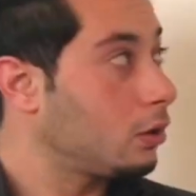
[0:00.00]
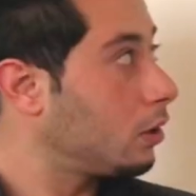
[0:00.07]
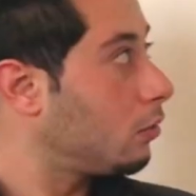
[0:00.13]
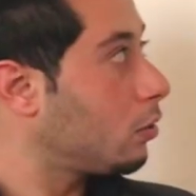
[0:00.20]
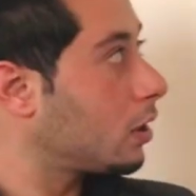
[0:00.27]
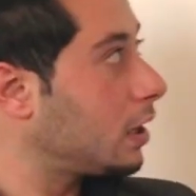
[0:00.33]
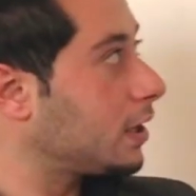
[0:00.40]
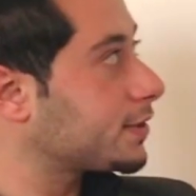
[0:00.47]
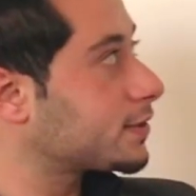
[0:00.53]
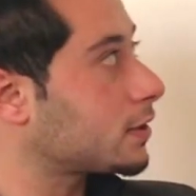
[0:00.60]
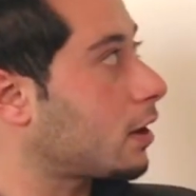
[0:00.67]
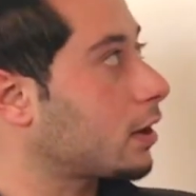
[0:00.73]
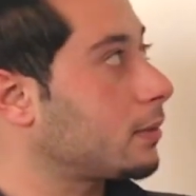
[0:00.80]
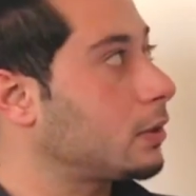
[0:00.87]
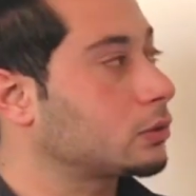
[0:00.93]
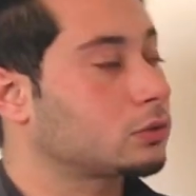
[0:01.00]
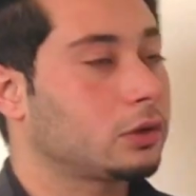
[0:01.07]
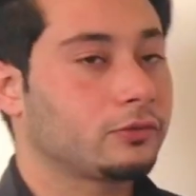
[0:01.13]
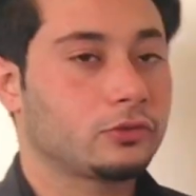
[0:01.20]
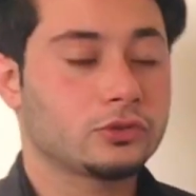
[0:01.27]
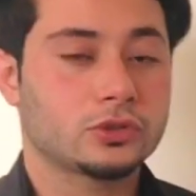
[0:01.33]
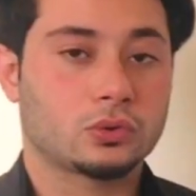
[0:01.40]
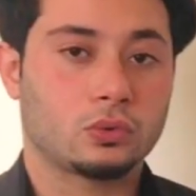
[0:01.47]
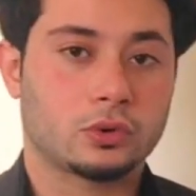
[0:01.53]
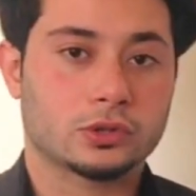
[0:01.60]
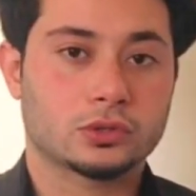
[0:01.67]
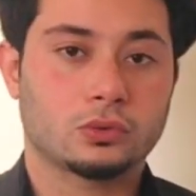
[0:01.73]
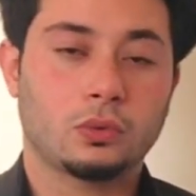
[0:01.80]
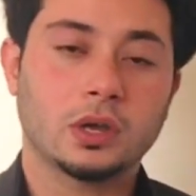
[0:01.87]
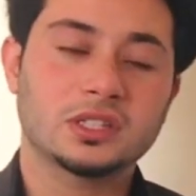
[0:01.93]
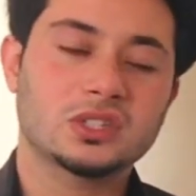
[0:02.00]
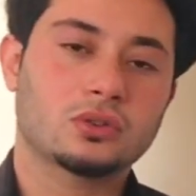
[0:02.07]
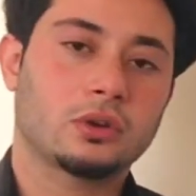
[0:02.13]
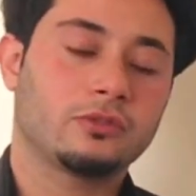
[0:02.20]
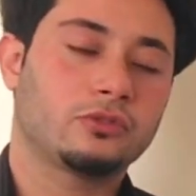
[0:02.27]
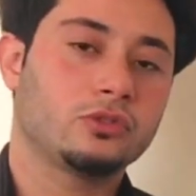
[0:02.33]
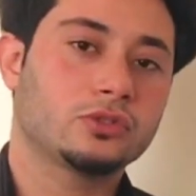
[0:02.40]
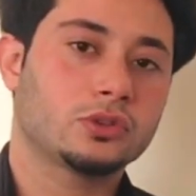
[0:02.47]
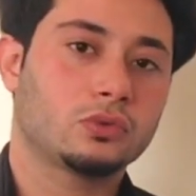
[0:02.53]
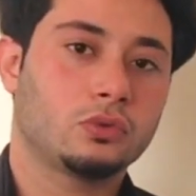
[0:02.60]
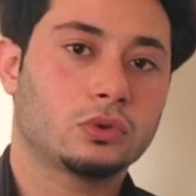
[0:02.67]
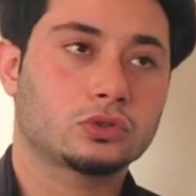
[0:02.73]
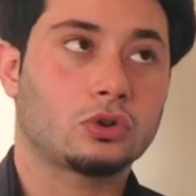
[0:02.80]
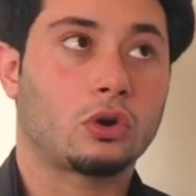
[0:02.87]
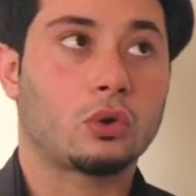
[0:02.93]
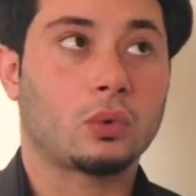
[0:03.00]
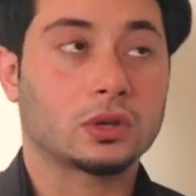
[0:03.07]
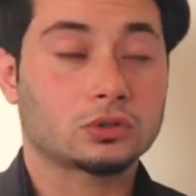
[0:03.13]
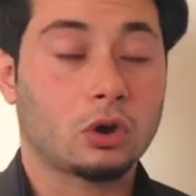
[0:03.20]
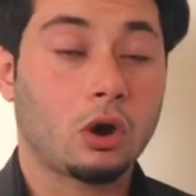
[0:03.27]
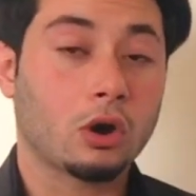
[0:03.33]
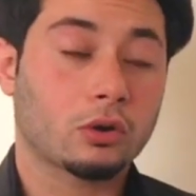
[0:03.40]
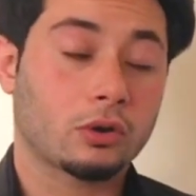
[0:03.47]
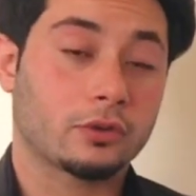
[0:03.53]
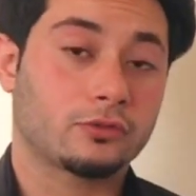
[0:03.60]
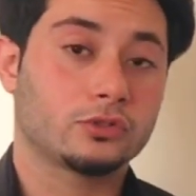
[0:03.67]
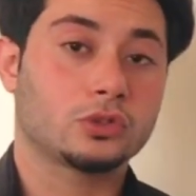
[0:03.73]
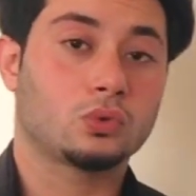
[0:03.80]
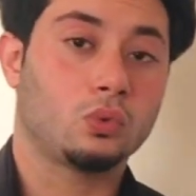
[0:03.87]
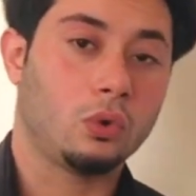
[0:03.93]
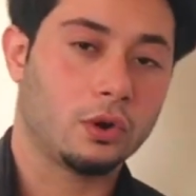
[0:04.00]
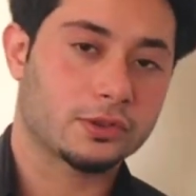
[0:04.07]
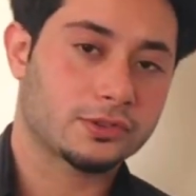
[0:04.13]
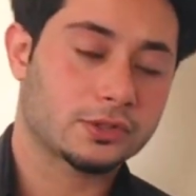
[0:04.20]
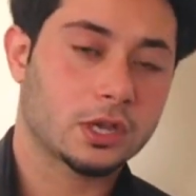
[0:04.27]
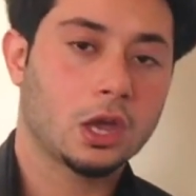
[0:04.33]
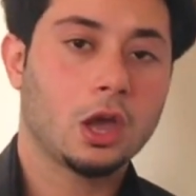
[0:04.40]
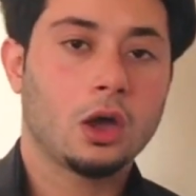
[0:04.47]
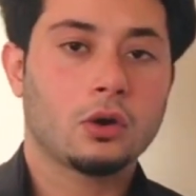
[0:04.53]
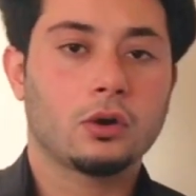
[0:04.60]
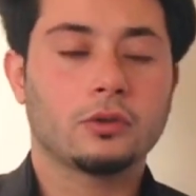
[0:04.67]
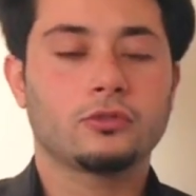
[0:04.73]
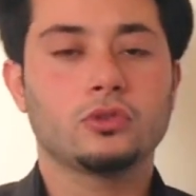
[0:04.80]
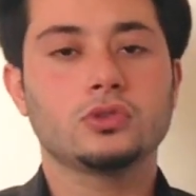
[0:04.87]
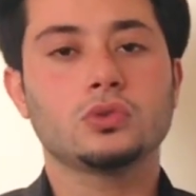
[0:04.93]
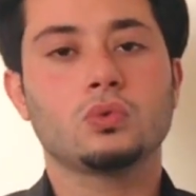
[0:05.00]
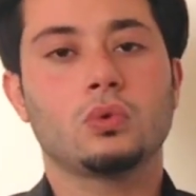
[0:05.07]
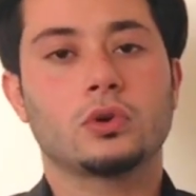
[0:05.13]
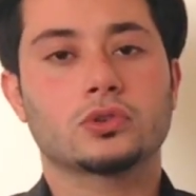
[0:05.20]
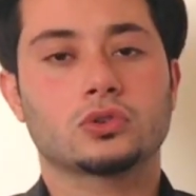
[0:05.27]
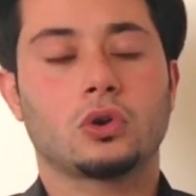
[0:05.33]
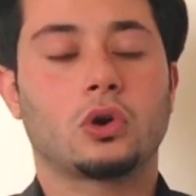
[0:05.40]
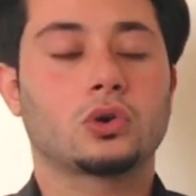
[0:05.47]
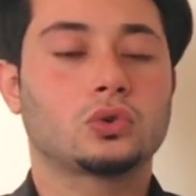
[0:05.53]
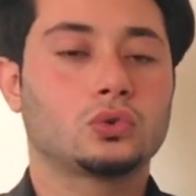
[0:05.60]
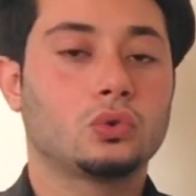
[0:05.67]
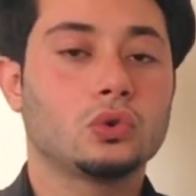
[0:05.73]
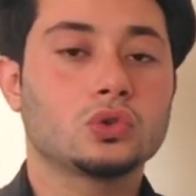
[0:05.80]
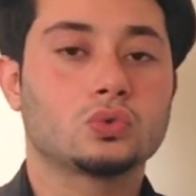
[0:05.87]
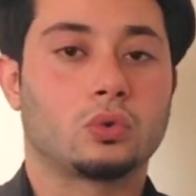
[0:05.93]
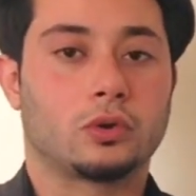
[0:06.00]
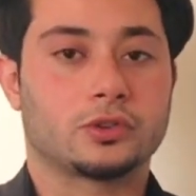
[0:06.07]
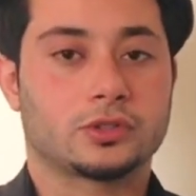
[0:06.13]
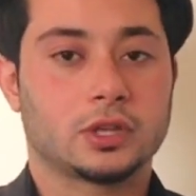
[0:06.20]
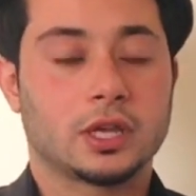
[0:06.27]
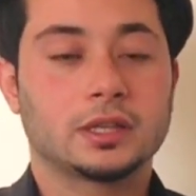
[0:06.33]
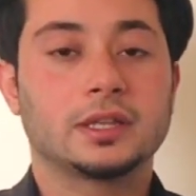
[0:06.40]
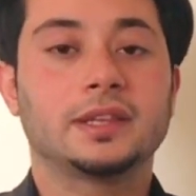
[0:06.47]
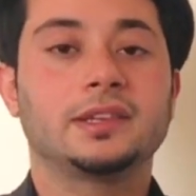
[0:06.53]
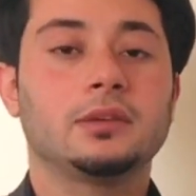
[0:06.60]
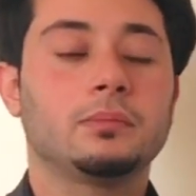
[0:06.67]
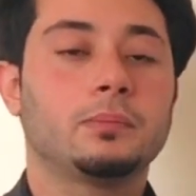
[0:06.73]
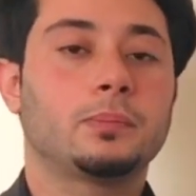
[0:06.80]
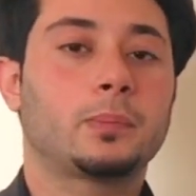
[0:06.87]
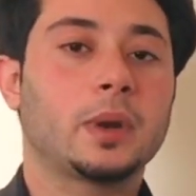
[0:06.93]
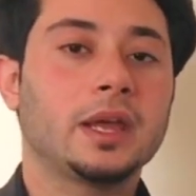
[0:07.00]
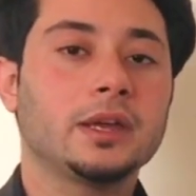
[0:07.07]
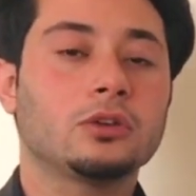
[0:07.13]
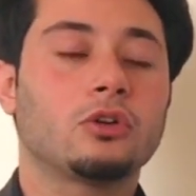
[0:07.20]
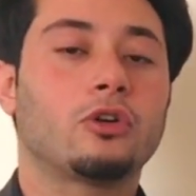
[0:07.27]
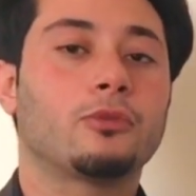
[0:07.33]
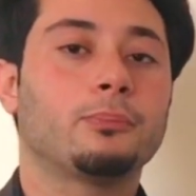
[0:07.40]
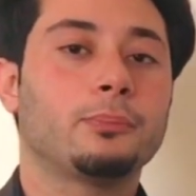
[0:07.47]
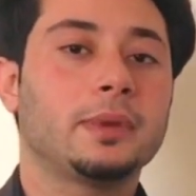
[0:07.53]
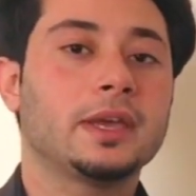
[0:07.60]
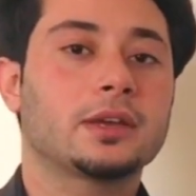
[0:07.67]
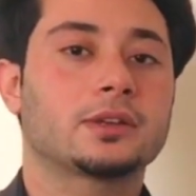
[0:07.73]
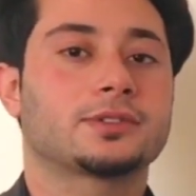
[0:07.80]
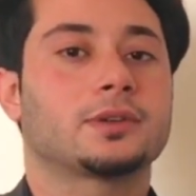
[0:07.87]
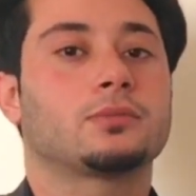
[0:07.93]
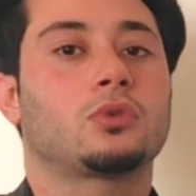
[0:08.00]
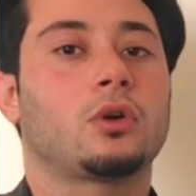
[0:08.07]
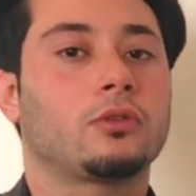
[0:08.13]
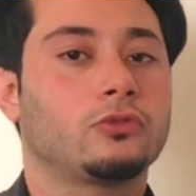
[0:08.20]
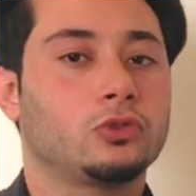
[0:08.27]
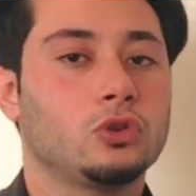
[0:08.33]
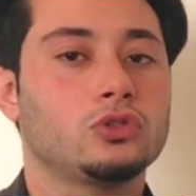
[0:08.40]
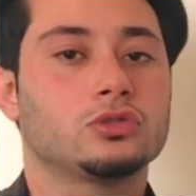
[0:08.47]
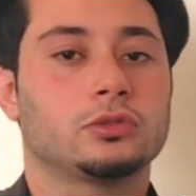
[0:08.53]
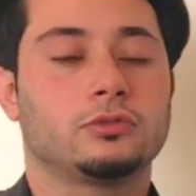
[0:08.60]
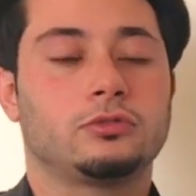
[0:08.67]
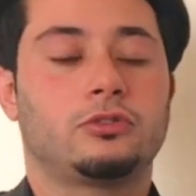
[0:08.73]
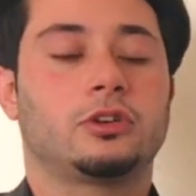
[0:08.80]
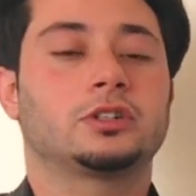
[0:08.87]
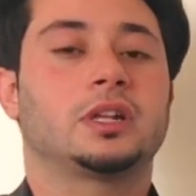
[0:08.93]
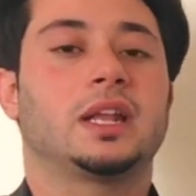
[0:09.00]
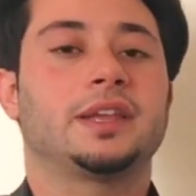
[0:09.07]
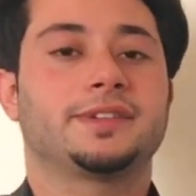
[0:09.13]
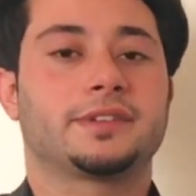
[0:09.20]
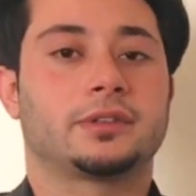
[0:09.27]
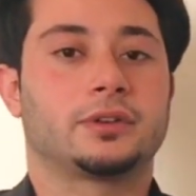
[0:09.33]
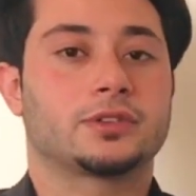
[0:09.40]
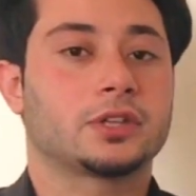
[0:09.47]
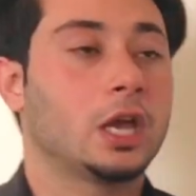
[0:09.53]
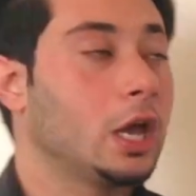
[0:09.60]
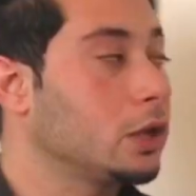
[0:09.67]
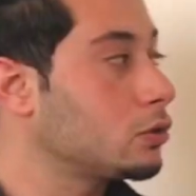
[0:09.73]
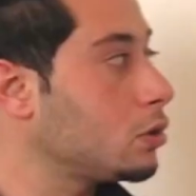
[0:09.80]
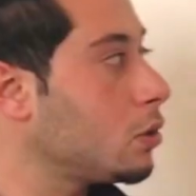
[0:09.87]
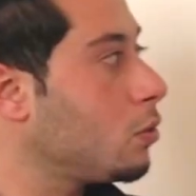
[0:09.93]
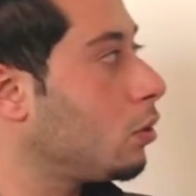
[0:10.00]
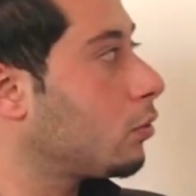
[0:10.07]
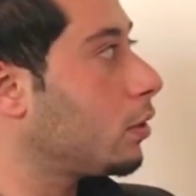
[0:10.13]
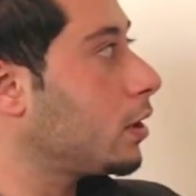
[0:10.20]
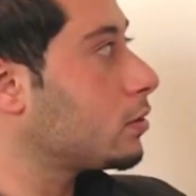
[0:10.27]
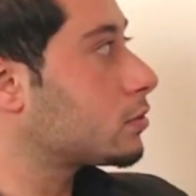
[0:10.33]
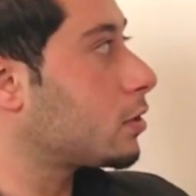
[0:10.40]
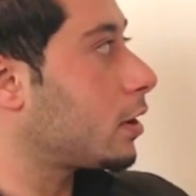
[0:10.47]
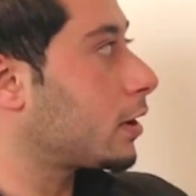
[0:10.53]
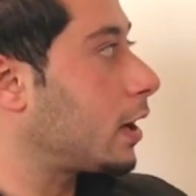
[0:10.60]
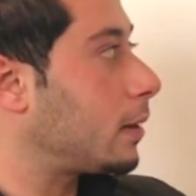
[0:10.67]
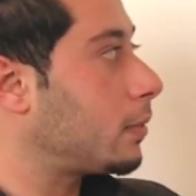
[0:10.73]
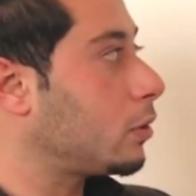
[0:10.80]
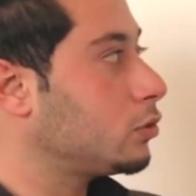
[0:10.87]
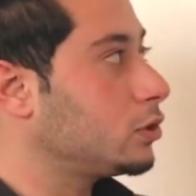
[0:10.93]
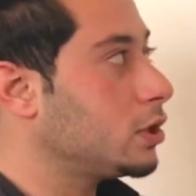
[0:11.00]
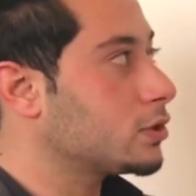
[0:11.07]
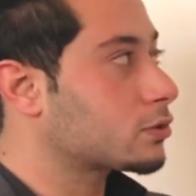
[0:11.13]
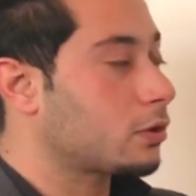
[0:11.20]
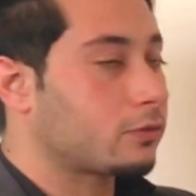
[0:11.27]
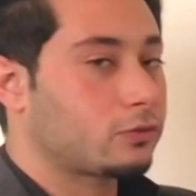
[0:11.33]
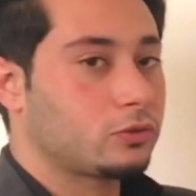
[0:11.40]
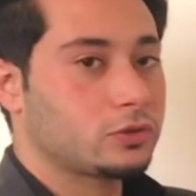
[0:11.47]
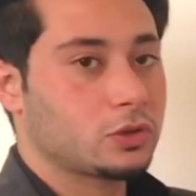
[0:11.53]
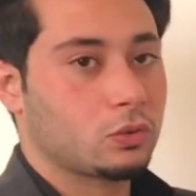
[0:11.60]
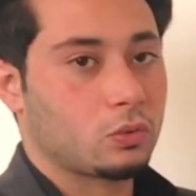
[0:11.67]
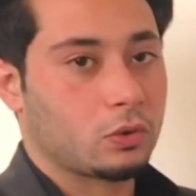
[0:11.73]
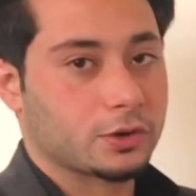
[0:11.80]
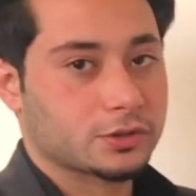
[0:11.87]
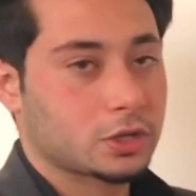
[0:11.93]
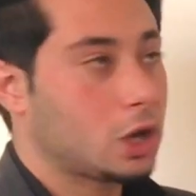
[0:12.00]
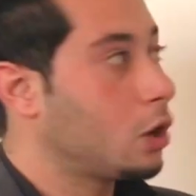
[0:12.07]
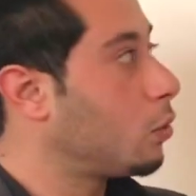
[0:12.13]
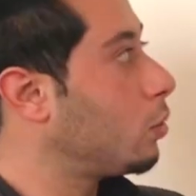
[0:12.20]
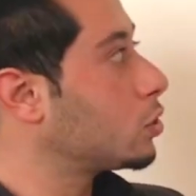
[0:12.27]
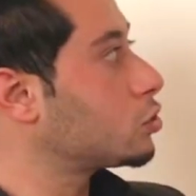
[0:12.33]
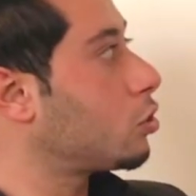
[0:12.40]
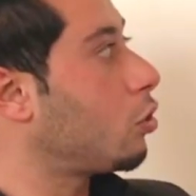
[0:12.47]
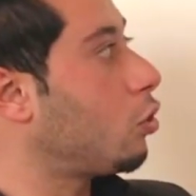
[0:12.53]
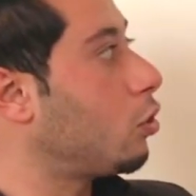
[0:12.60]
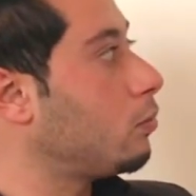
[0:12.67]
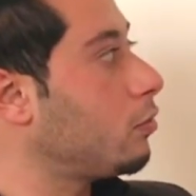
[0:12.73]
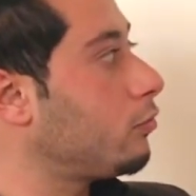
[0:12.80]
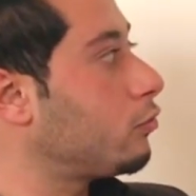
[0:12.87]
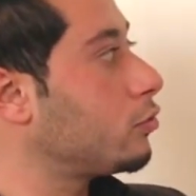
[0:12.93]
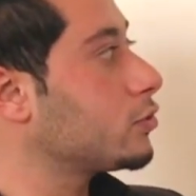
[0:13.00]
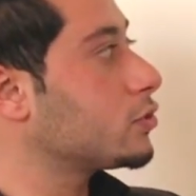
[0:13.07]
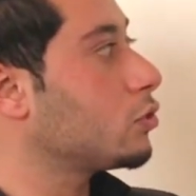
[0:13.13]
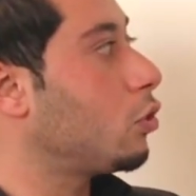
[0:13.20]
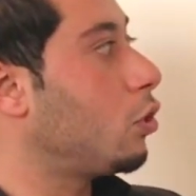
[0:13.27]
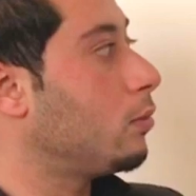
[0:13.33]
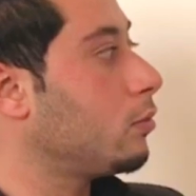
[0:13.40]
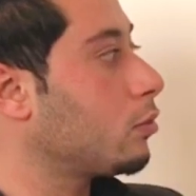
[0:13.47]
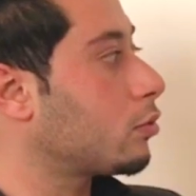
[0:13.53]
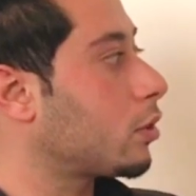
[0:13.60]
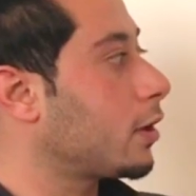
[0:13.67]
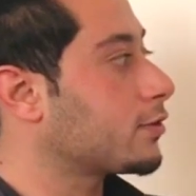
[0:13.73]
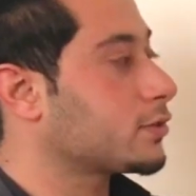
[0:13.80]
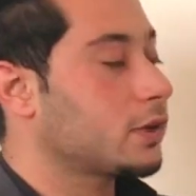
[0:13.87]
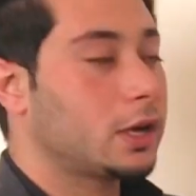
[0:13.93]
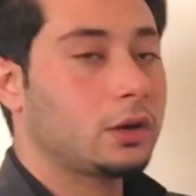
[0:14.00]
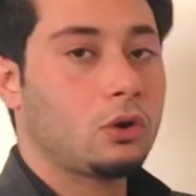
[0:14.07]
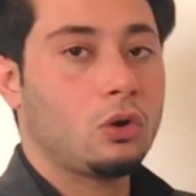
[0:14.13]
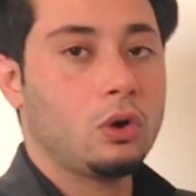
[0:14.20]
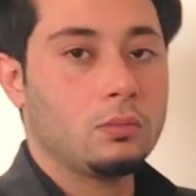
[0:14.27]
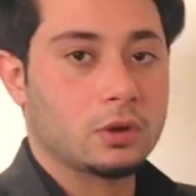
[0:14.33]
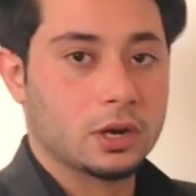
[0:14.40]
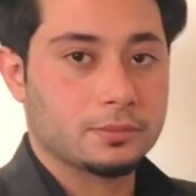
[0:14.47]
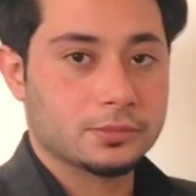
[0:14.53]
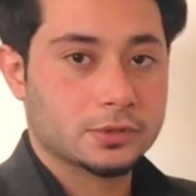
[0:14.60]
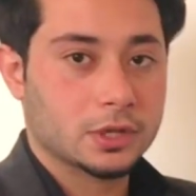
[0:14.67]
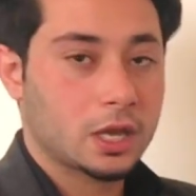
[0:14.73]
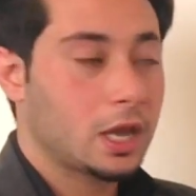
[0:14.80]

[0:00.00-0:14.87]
okay let's talk about confusing words what's confusing words or what are confusing words confusing words are those words that they bring or make some confusion for the listeners. Today we're going to talk about these confusing words, which are homophones, homographs, and homonyms.